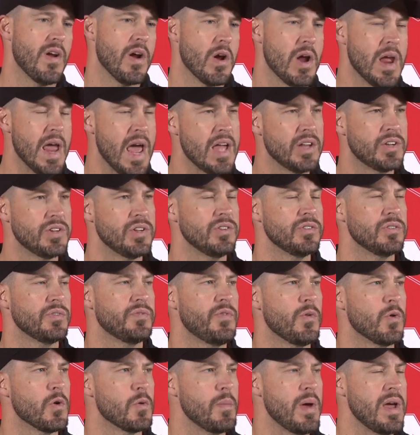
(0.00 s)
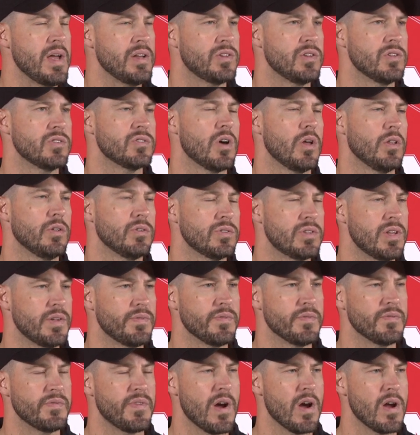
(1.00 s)
variations of formations, all those
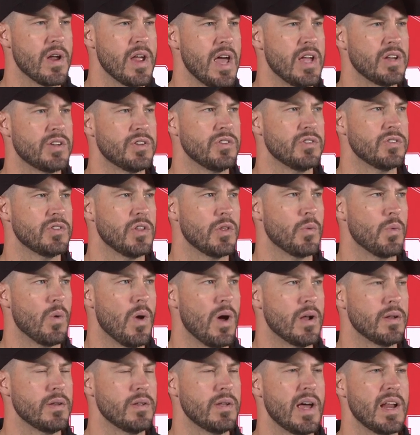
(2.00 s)
different variations of the run.